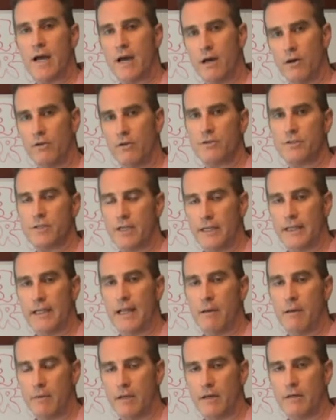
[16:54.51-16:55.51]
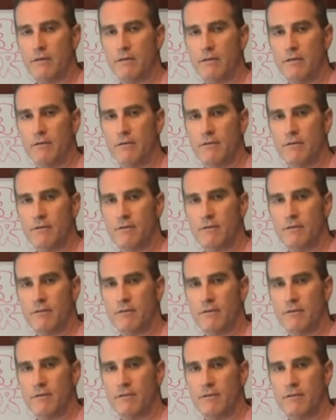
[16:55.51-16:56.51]
towels and lemon,
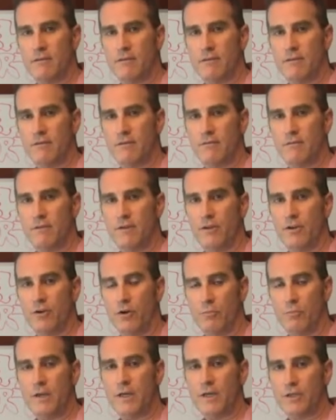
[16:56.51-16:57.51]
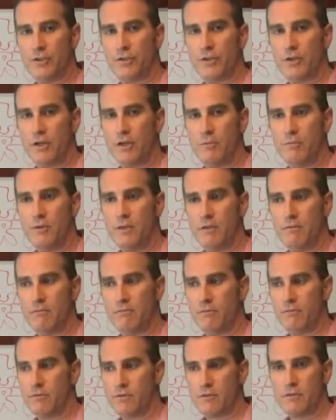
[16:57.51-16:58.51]
because you're going to
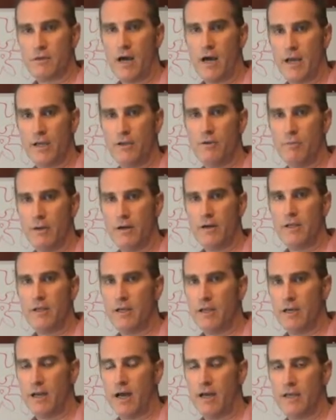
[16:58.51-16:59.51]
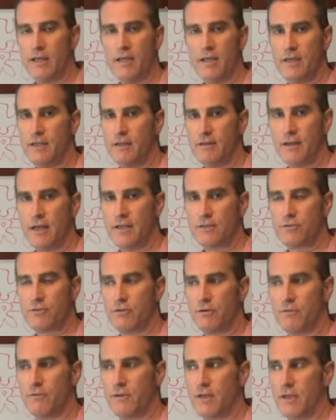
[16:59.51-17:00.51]
be, there's high humidity and high heat and that
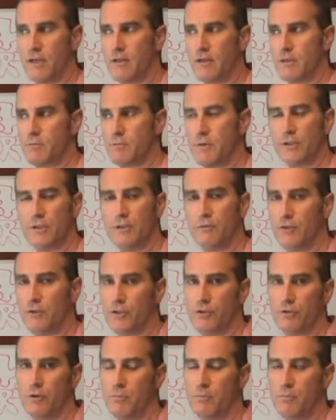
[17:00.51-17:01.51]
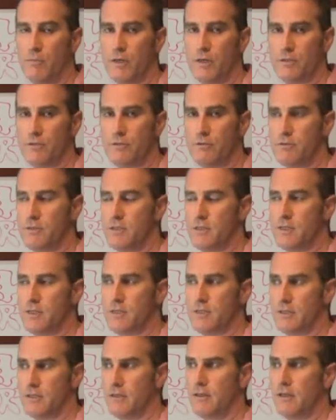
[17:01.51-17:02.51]
sort of thing, especially if you show up in monsoon
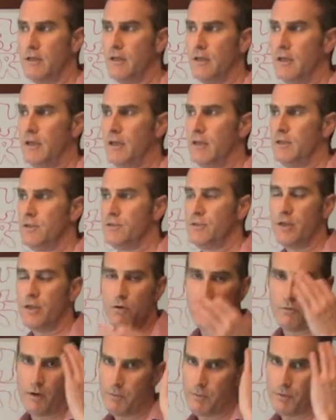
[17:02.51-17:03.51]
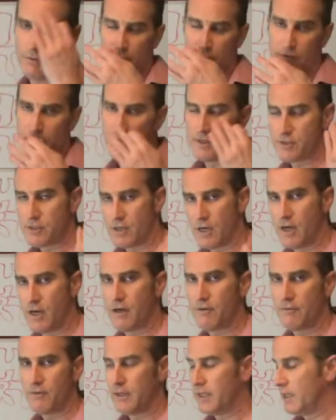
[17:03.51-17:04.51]
season. So you can wipe your face
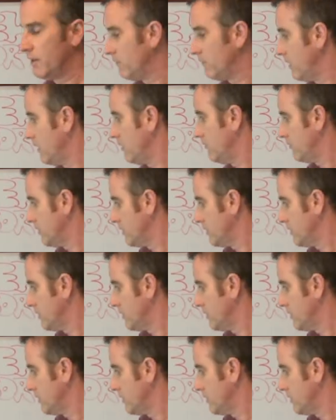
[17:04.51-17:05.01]
off and get ready